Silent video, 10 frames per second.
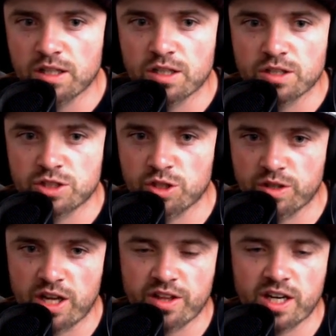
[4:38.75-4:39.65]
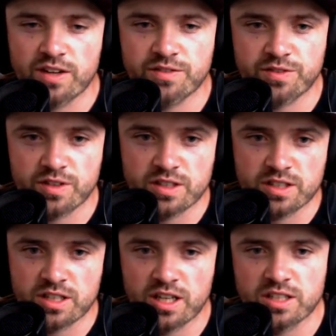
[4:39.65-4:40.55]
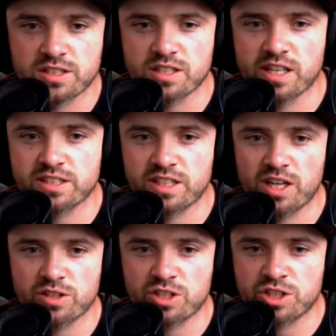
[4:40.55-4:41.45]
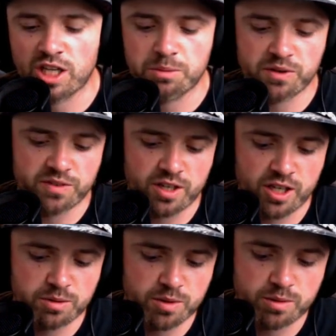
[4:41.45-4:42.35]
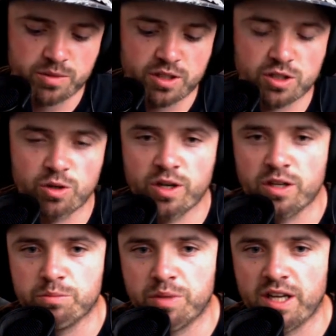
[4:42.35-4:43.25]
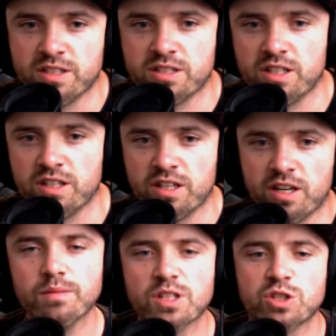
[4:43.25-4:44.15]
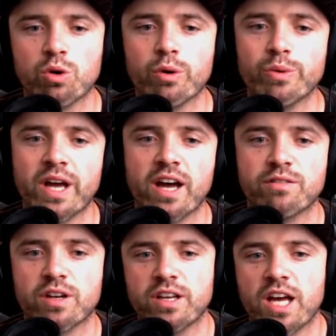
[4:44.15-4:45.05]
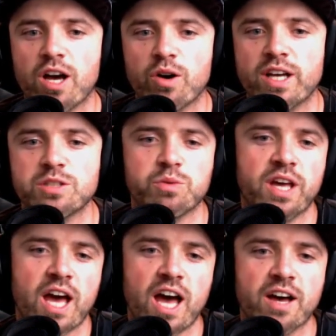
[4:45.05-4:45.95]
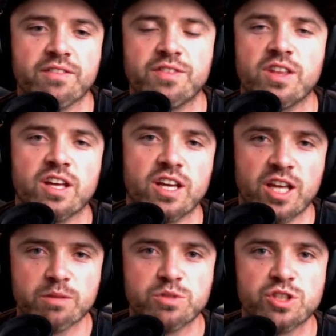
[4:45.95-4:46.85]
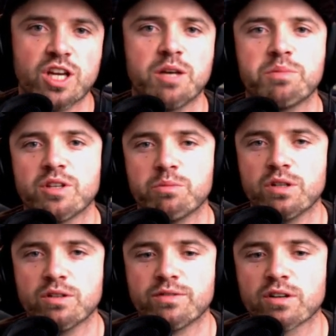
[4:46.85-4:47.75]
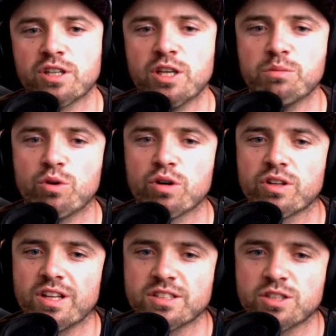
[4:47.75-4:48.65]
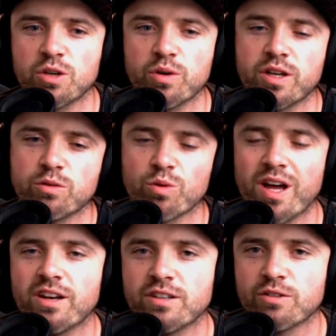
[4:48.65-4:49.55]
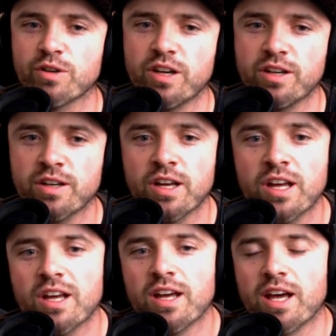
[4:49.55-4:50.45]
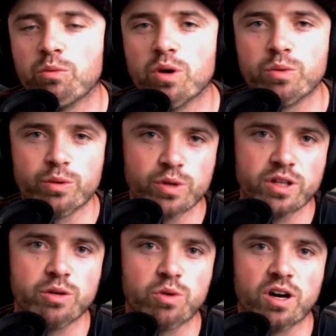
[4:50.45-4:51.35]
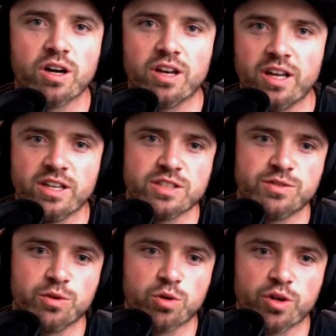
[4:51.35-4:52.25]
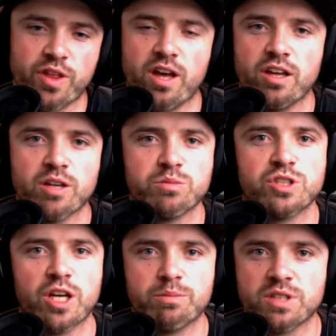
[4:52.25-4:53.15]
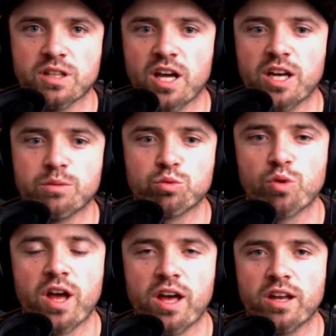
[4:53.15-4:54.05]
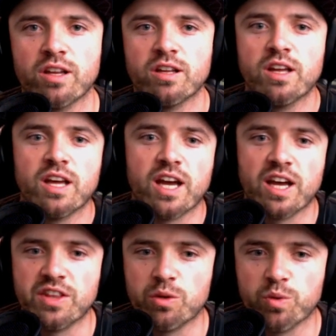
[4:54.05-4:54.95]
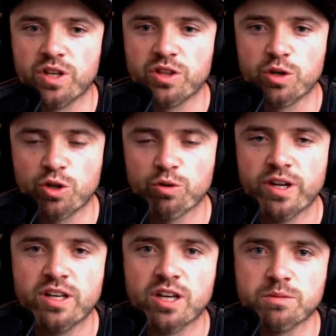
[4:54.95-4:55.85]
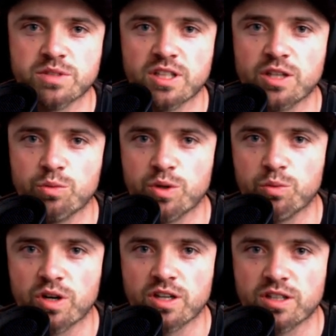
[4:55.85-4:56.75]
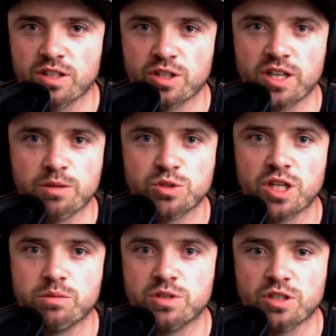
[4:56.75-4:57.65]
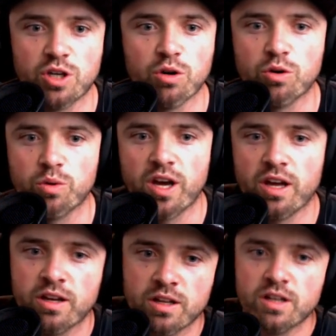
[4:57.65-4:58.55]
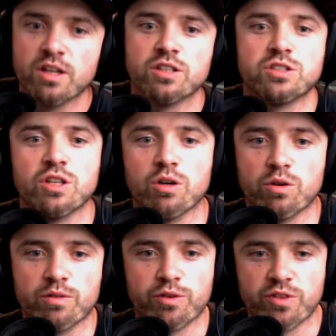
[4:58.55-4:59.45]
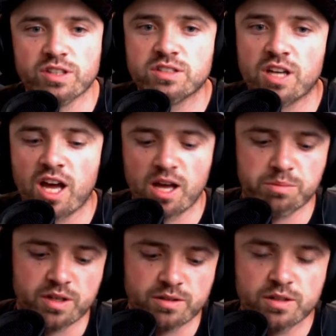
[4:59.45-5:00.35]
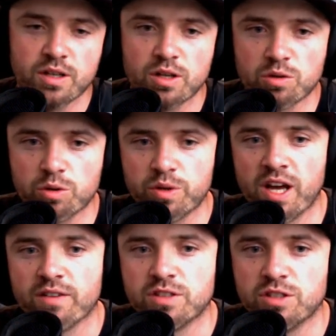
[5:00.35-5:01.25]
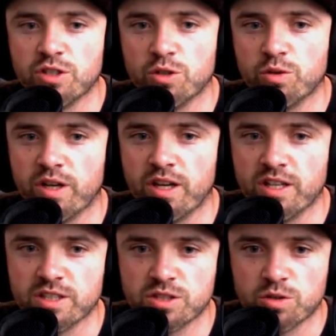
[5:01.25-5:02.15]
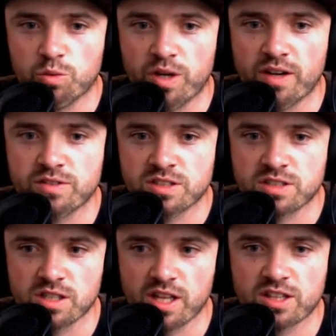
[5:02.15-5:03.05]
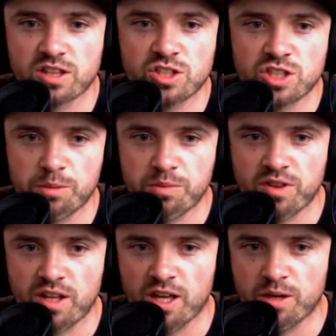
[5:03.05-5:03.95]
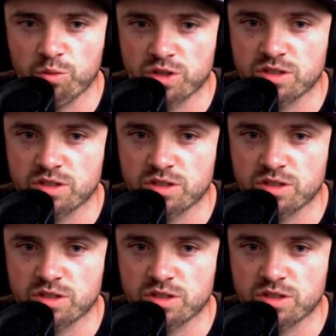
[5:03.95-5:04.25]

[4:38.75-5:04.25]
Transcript: So now that I've kind of selected out the shape of an M, I'm going to go ahead and paste it in there. So what we have right now is we have the M shape in the middle of our keyboard that's going red and green. And what we really want is for that M shape to light up red. And then when the green comes in, we want the M shape to go away. So for this to happen, what we have to do is we have to select the shape of the M, which